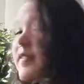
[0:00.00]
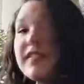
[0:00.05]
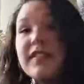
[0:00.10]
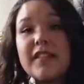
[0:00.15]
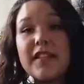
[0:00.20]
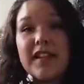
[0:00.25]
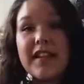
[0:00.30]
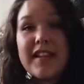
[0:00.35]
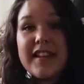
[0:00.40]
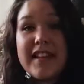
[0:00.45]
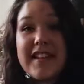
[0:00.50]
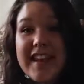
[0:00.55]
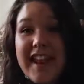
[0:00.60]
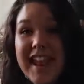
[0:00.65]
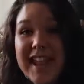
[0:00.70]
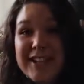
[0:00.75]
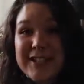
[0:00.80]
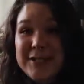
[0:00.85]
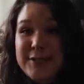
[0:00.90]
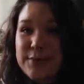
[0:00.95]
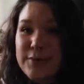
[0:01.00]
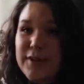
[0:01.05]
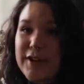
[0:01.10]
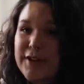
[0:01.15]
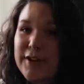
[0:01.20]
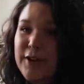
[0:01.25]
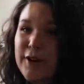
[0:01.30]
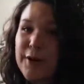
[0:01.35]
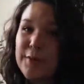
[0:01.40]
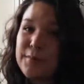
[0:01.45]
The next
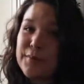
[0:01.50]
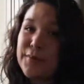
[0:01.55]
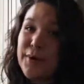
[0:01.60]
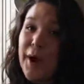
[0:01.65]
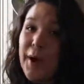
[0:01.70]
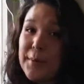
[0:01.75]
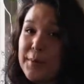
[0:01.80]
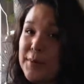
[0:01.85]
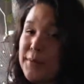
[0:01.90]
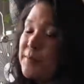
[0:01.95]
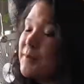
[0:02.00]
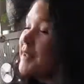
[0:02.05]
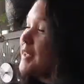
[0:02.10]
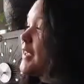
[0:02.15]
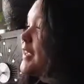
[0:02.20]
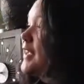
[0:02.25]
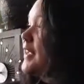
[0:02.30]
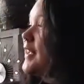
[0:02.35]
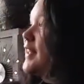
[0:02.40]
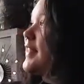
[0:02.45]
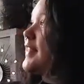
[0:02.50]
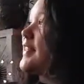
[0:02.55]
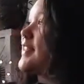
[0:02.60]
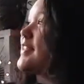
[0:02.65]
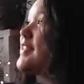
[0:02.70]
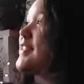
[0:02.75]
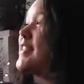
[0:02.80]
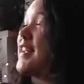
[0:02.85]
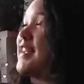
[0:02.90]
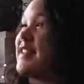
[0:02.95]
one are probably the
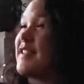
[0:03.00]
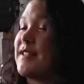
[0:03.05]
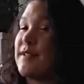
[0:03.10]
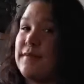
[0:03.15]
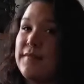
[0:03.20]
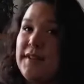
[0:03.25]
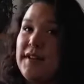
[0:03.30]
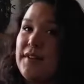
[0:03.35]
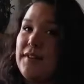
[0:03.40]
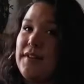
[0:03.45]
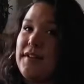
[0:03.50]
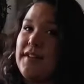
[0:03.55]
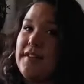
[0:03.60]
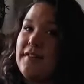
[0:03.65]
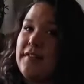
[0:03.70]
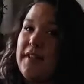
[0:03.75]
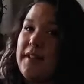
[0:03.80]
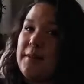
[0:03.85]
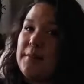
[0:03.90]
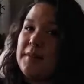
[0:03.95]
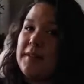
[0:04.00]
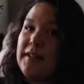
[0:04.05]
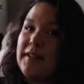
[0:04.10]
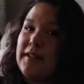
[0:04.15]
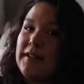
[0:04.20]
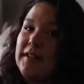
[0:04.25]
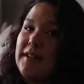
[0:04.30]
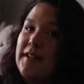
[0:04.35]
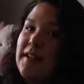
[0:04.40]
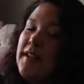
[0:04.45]
Sansevieria family.
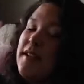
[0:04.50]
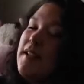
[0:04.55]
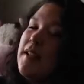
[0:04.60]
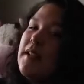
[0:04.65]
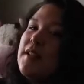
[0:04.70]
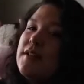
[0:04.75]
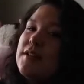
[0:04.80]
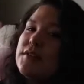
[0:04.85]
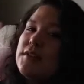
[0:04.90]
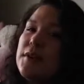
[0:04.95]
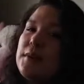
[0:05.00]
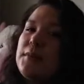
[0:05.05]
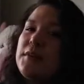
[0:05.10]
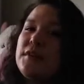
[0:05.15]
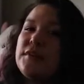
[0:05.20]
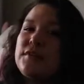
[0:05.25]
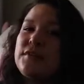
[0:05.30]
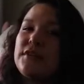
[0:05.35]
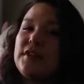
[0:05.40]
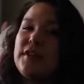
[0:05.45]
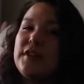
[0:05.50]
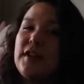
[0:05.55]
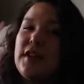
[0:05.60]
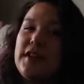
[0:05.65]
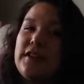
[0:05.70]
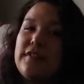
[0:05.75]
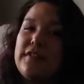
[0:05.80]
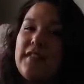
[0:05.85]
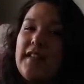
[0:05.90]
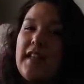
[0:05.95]
So I'm usually
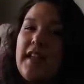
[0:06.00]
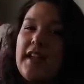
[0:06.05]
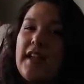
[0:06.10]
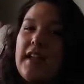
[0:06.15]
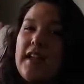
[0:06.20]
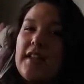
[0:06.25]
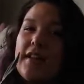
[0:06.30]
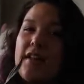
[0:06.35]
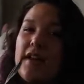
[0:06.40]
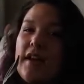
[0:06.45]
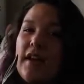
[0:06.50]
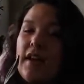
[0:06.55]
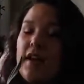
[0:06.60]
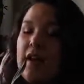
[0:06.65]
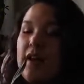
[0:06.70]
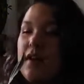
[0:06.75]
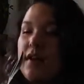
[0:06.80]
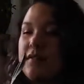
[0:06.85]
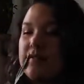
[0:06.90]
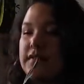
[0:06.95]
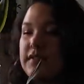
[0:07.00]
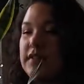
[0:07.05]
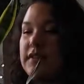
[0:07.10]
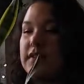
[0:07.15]
not a fan of